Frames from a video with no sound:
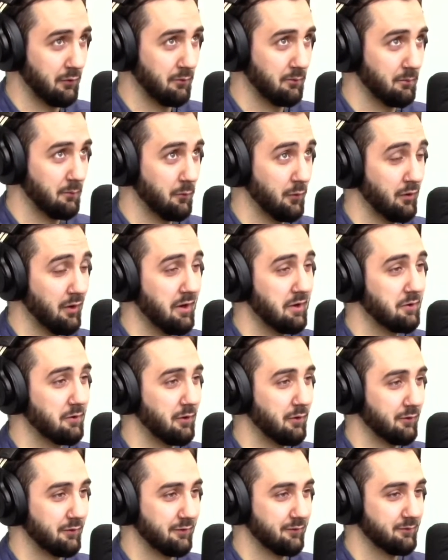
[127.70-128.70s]
what I
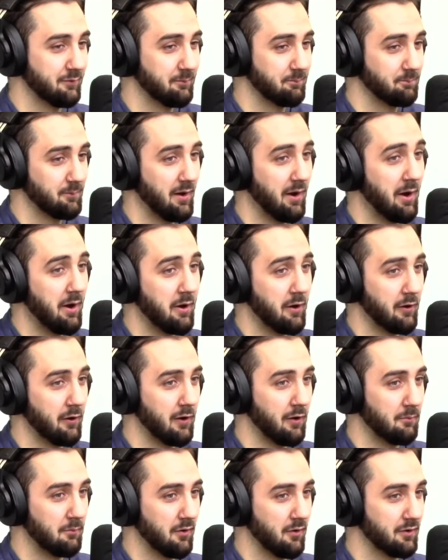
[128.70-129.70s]
call is
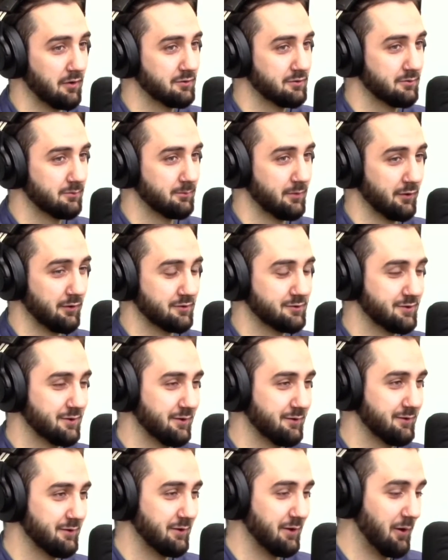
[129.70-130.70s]
IRL merch,
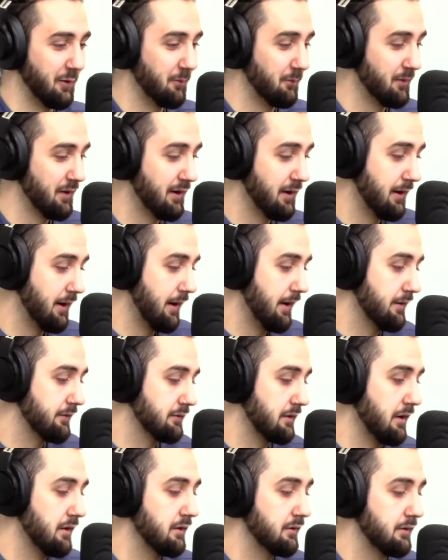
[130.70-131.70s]
because, it's
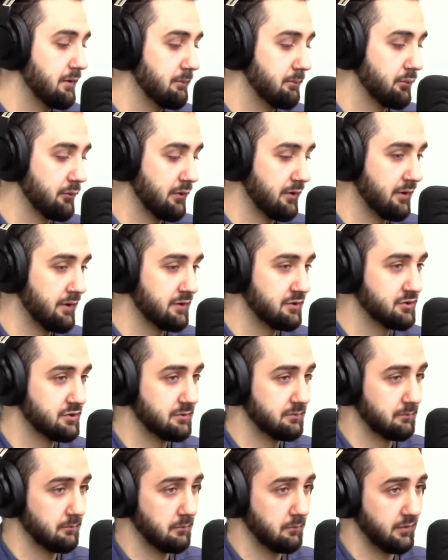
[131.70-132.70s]
kind of the bridge
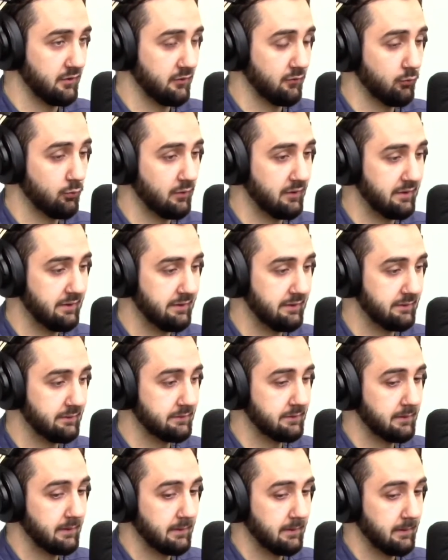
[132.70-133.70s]
between
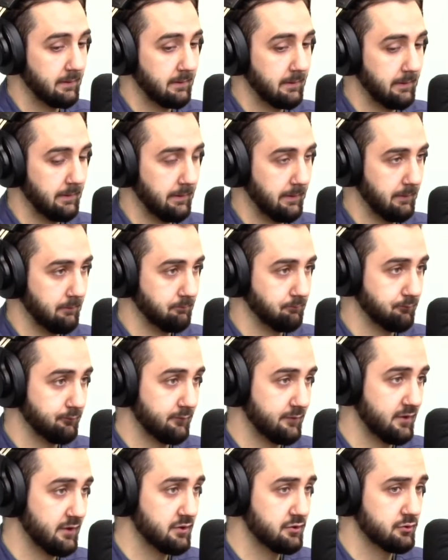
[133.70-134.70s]

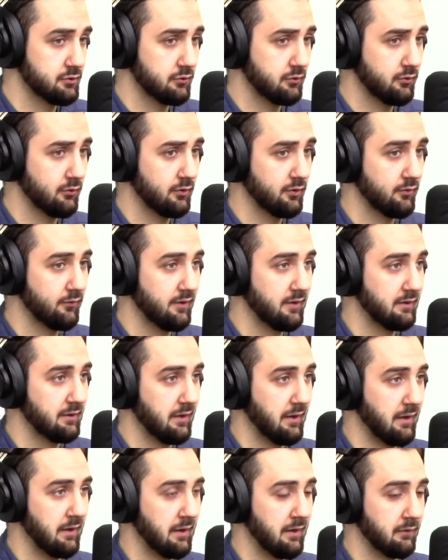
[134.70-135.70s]
digital clothing
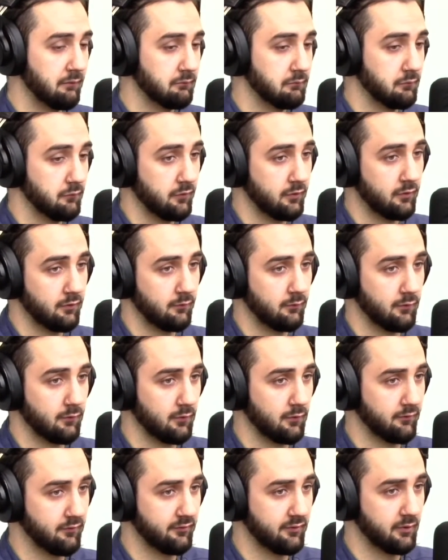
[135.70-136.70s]
and real
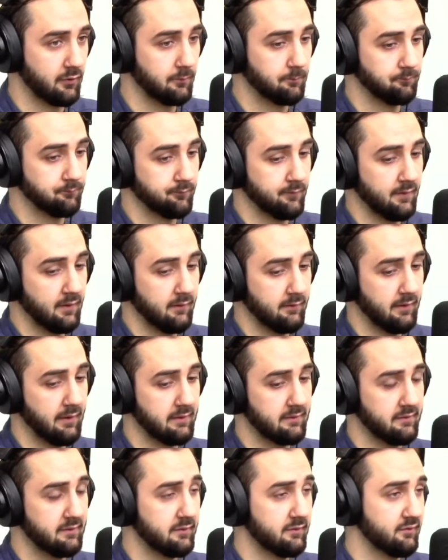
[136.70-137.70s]
world. So the
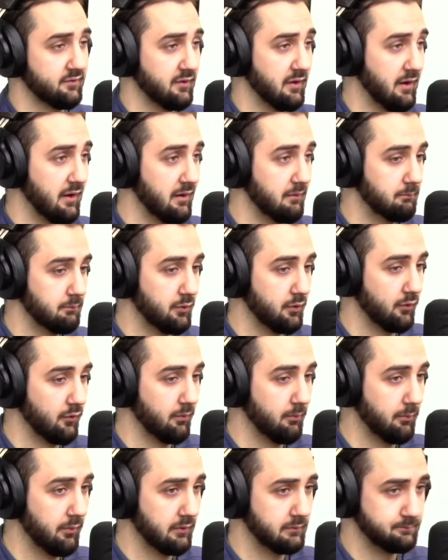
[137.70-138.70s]
idea is to have
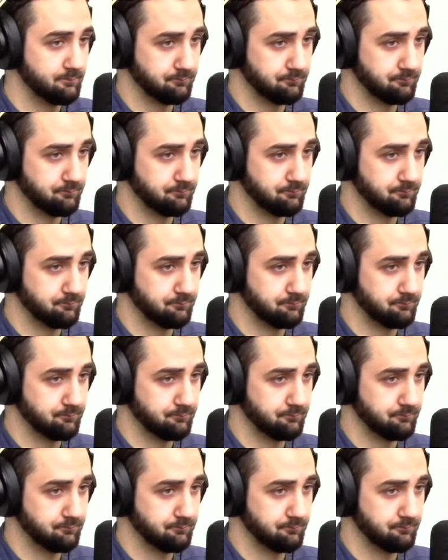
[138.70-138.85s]
both. But